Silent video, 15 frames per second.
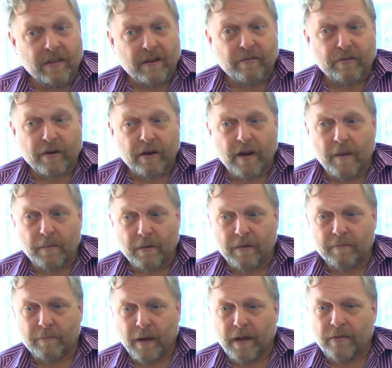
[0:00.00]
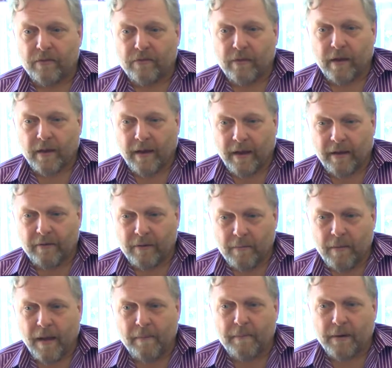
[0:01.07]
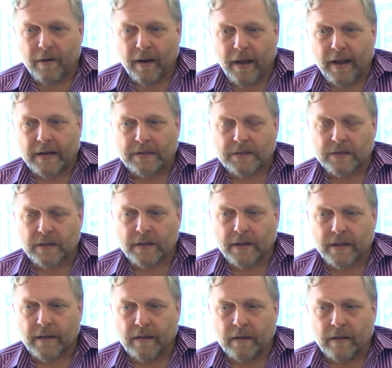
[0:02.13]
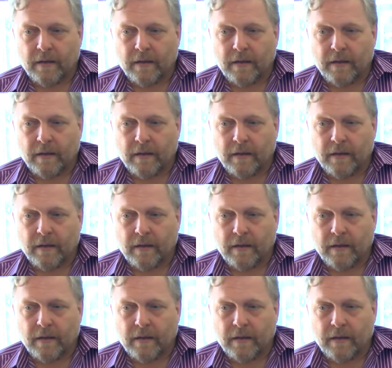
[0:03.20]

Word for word: there for a couple of months, and I remember actually